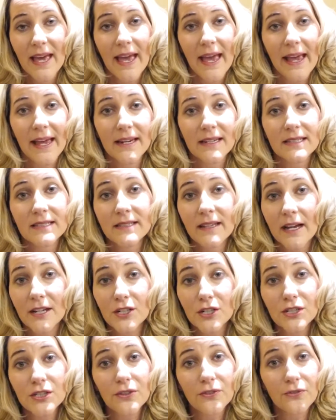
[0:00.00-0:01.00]
and is
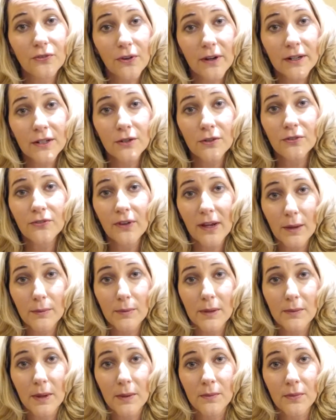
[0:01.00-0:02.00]
not just a friend or
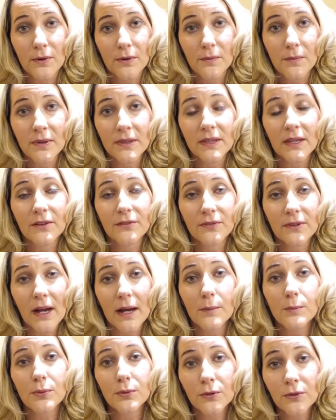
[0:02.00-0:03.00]
family member, but they've
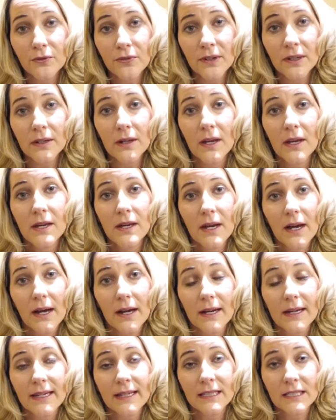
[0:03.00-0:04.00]
got proven
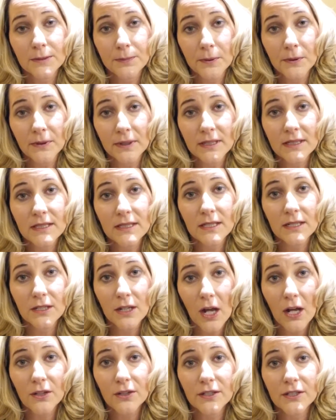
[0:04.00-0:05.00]
experience and
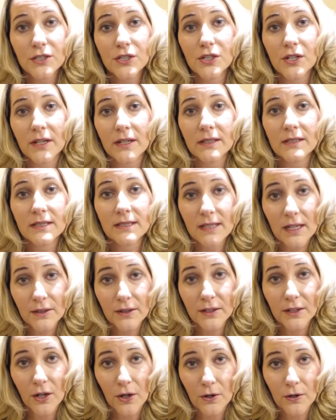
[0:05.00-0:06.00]
knowledge in
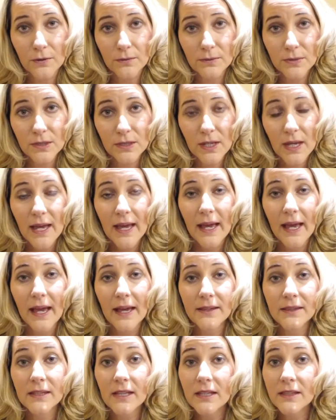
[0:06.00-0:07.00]
selling homes
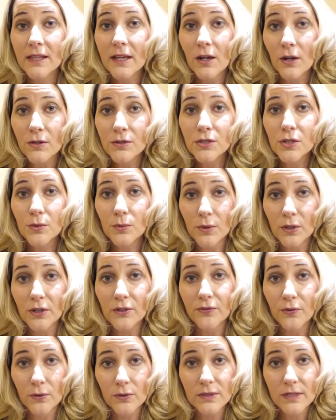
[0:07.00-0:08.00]
and that they also
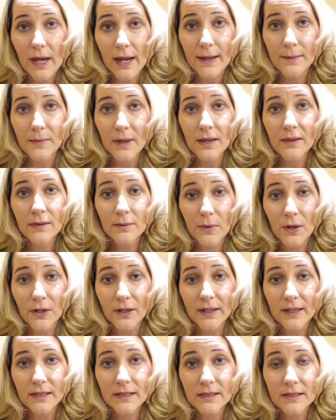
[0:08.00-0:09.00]
work full-time in the
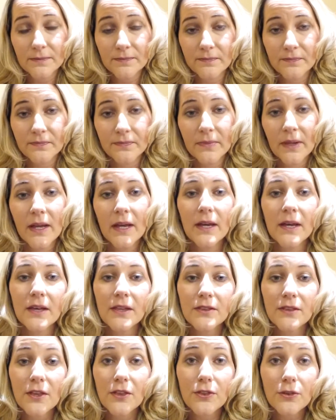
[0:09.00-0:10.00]
market.
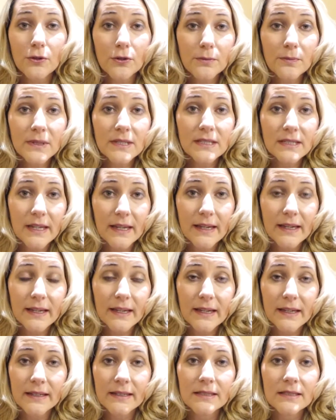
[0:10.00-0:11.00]
The third
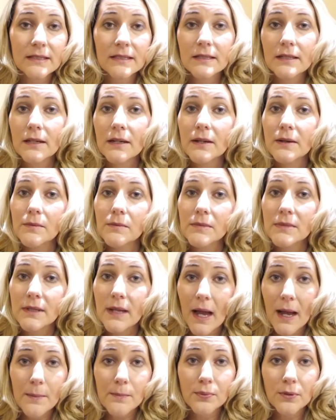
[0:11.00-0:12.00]
mistake is not